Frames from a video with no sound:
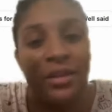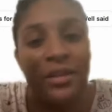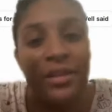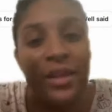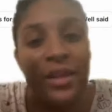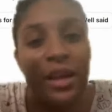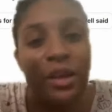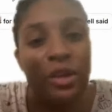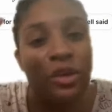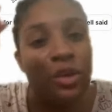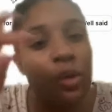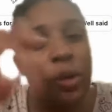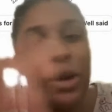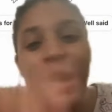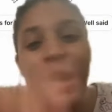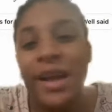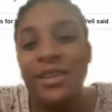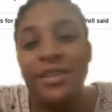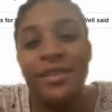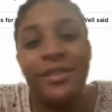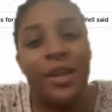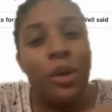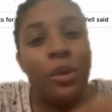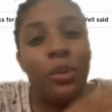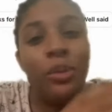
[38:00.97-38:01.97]
that you
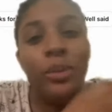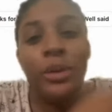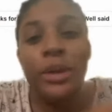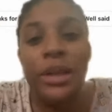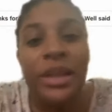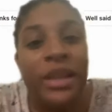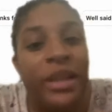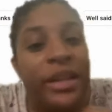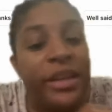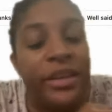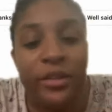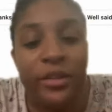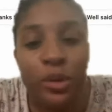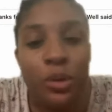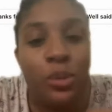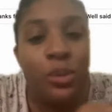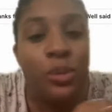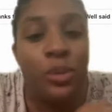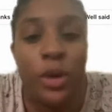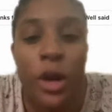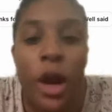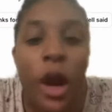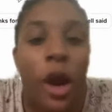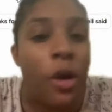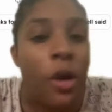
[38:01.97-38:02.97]
guys don't need to
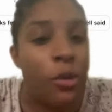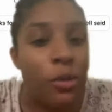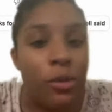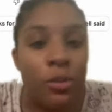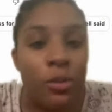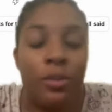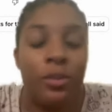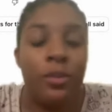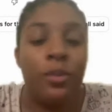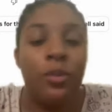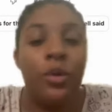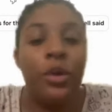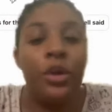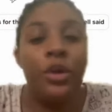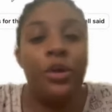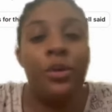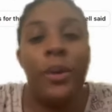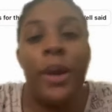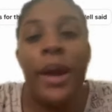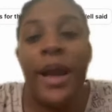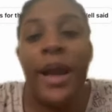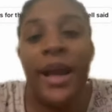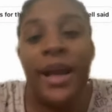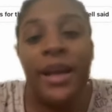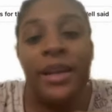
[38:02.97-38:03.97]
know. When
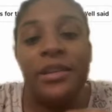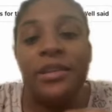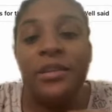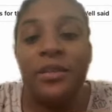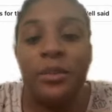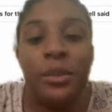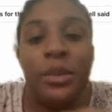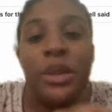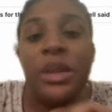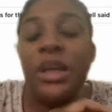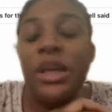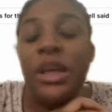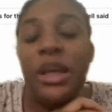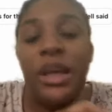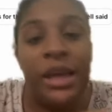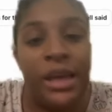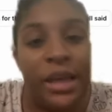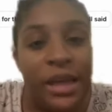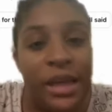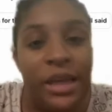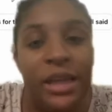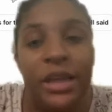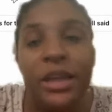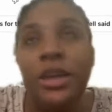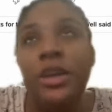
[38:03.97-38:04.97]
you ask me
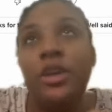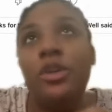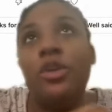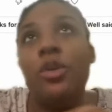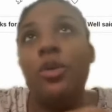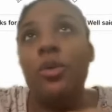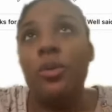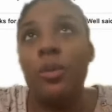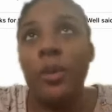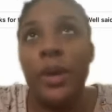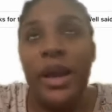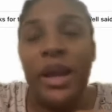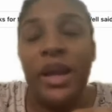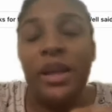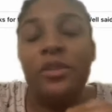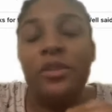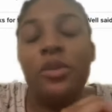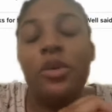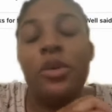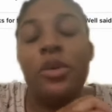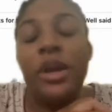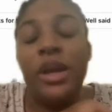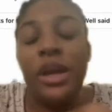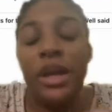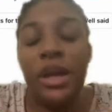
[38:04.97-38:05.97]
in direct
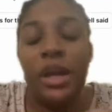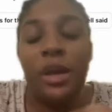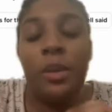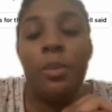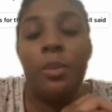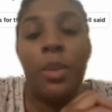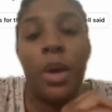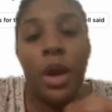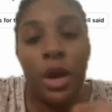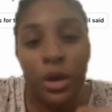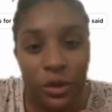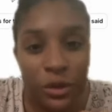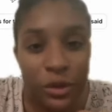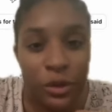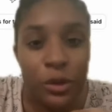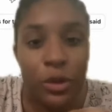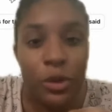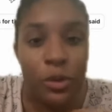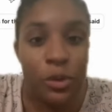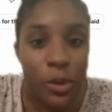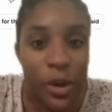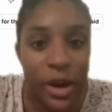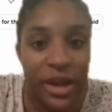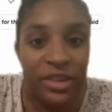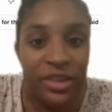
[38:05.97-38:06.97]
or in
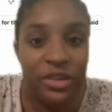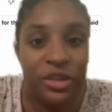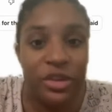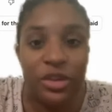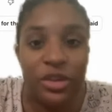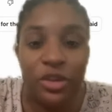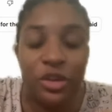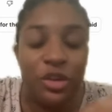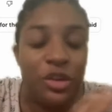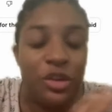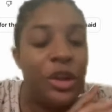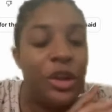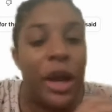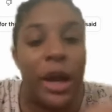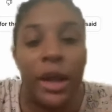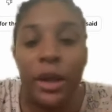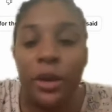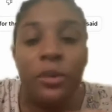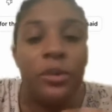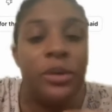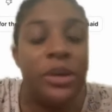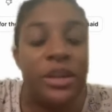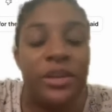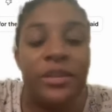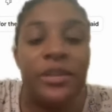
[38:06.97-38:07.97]
personal questions, y'all
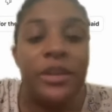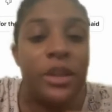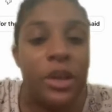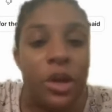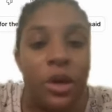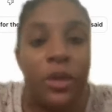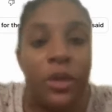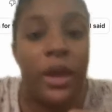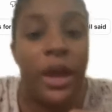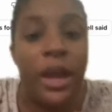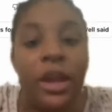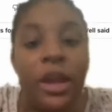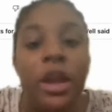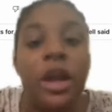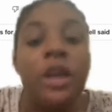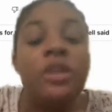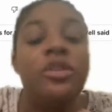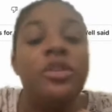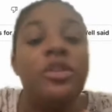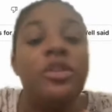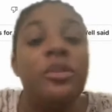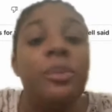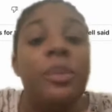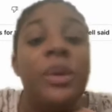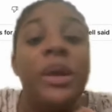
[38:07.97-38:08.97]
don't need to know that. Y'all
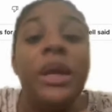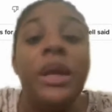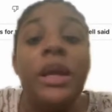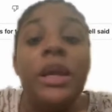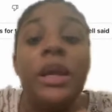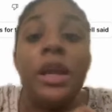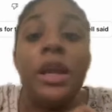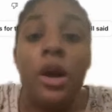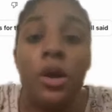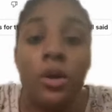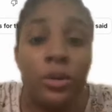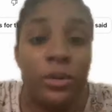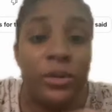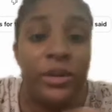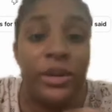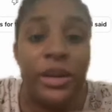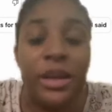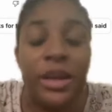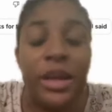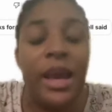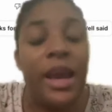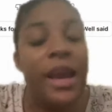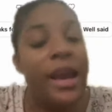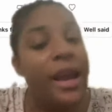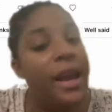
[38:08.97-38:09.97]
just being
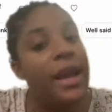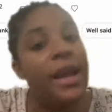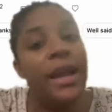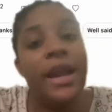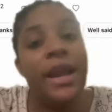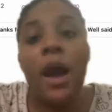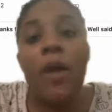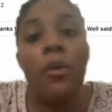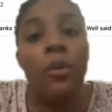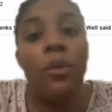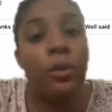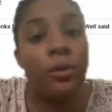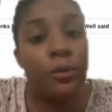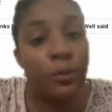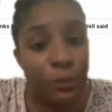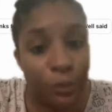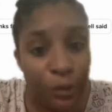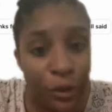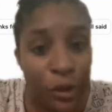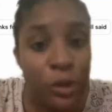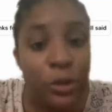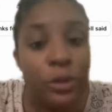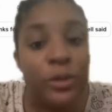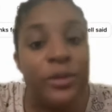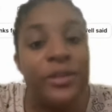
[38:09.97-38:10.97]
nosy, and I
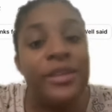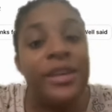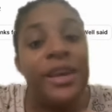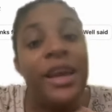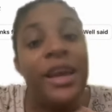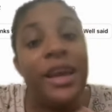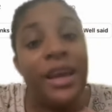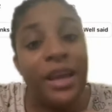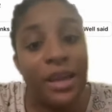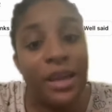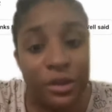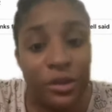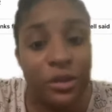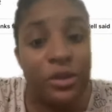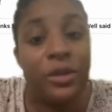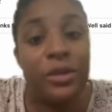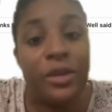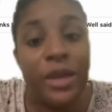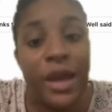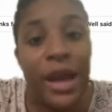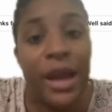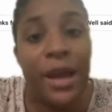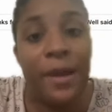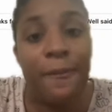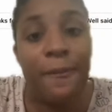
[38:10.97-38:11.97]
refuse to answer
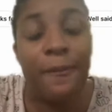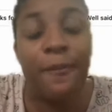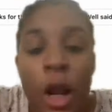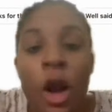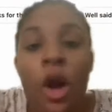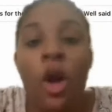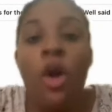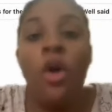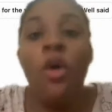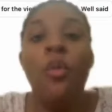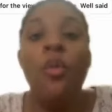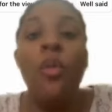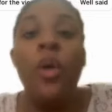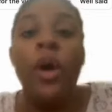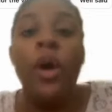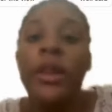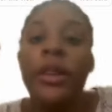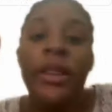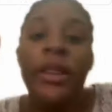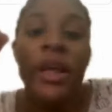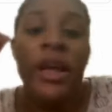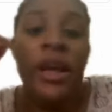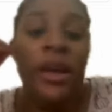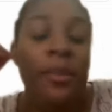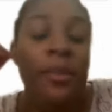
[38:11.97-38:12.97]
that.
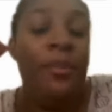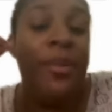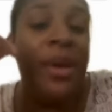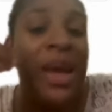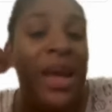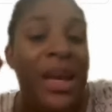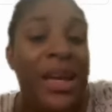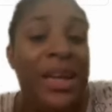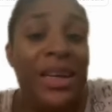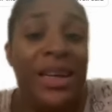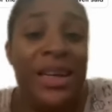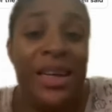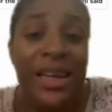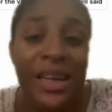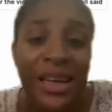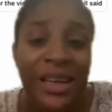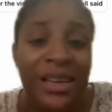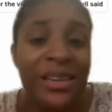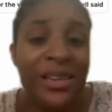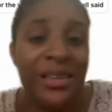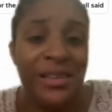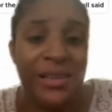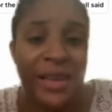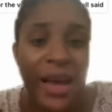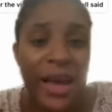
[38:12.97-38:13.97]
One thing Bay
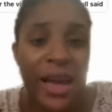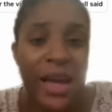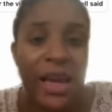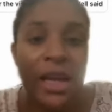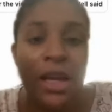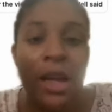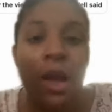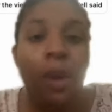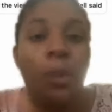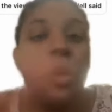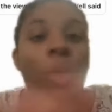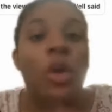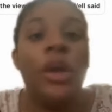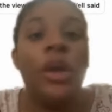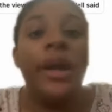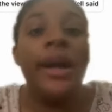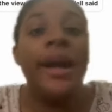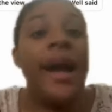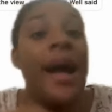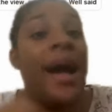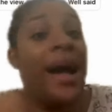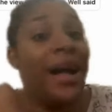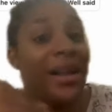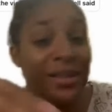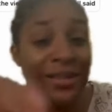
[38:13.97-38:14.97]
did say, and I'm gonna
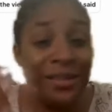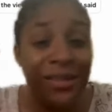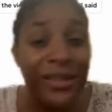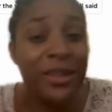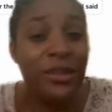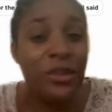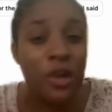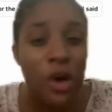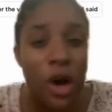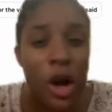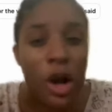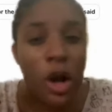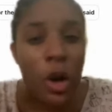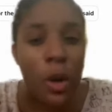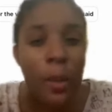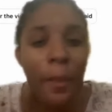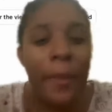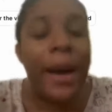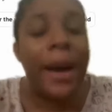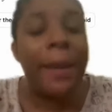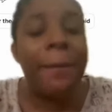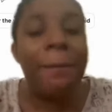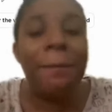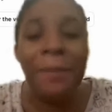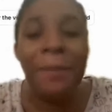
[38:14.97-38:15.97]
constantly talk on
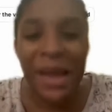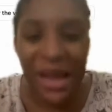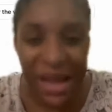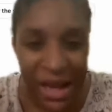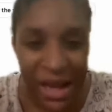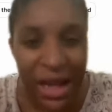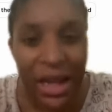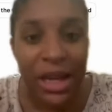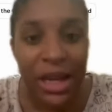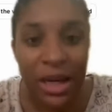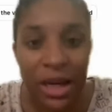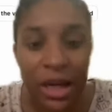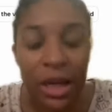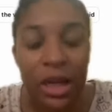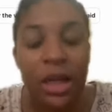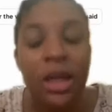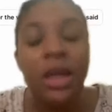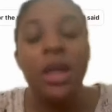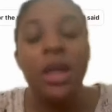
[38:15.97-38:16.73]
my man,